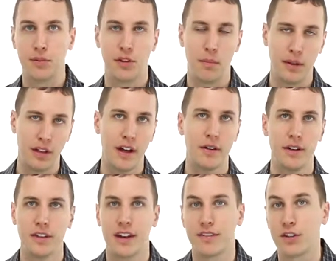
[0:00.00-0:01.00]
So below
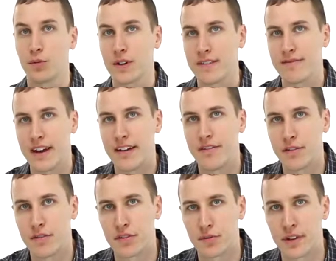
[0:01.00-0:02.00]
it, you have the
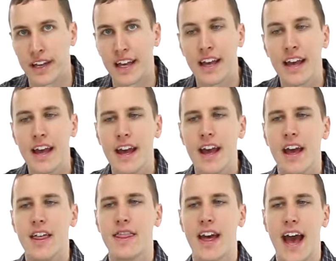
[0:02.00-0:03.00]
2503.
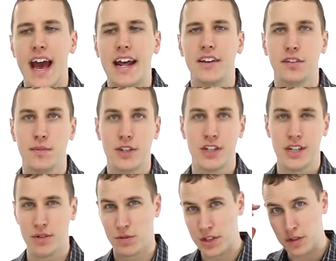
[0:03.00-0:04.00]
That is a
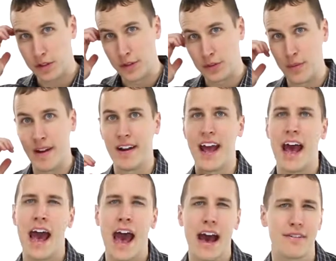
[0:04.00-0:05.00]
machine where you lose about
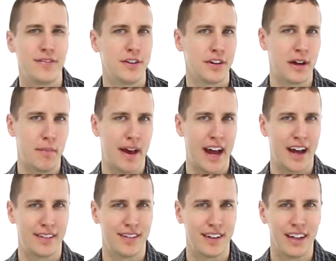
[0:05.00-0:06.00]
half your
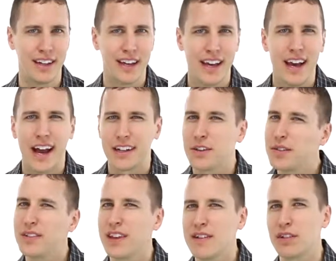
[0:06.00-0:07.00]
capacity, and you
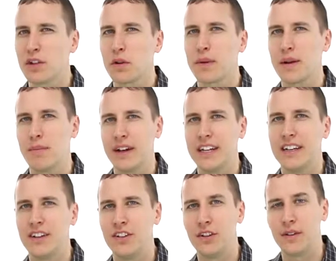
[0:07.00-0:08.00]
only save a little bit of money
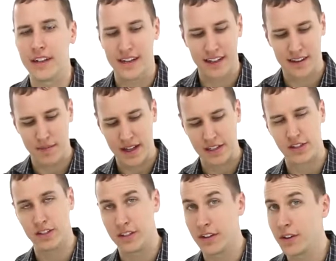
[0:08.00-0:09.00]
to do it. Not to
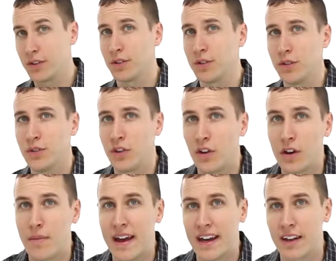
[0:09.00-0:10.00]
mention, you also lose the
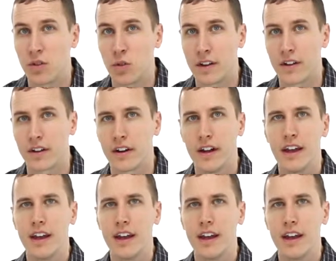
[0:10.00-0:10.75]
automatic oiler.